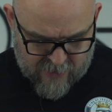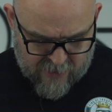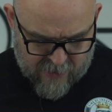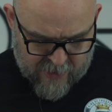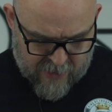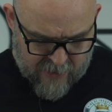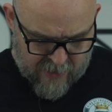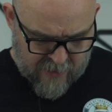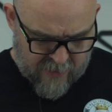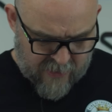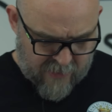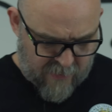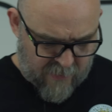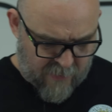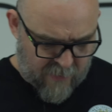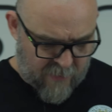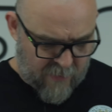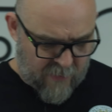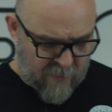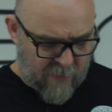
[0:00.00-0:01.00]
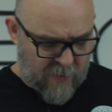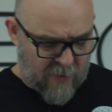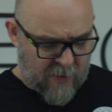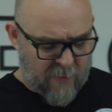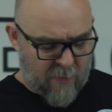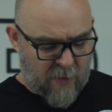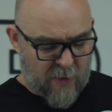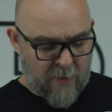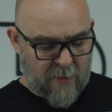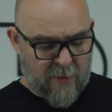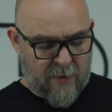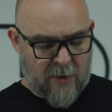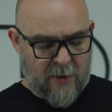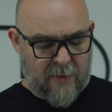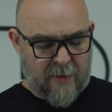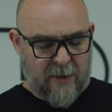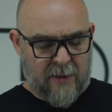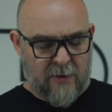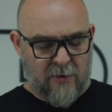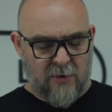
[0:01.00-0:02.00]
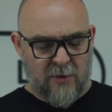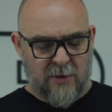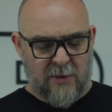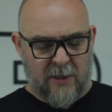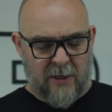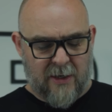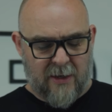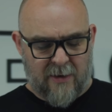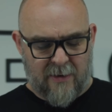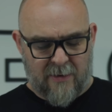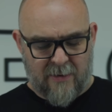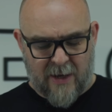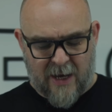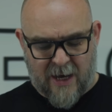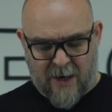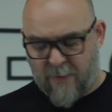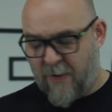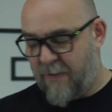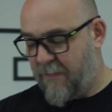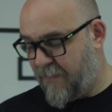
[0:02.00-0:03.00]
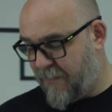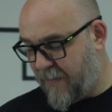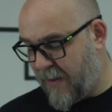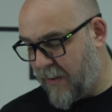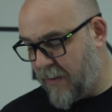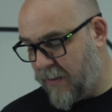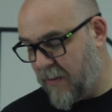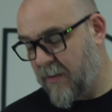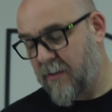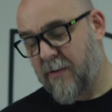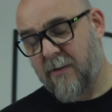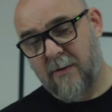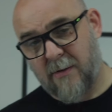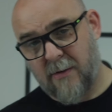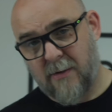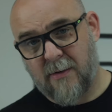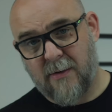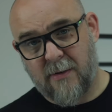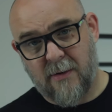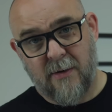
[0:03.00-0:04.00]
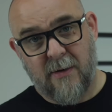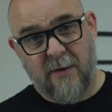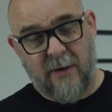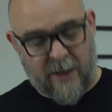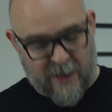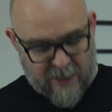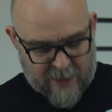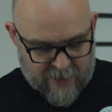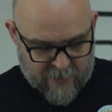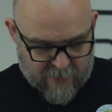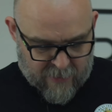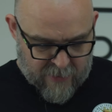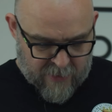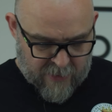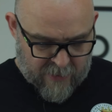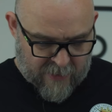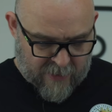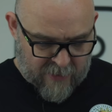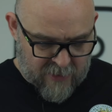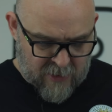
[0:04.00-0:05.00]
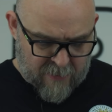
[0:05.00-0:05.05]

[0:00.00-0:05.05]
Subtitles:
Not in what we were doing, just in how it felt like, how we were doing it.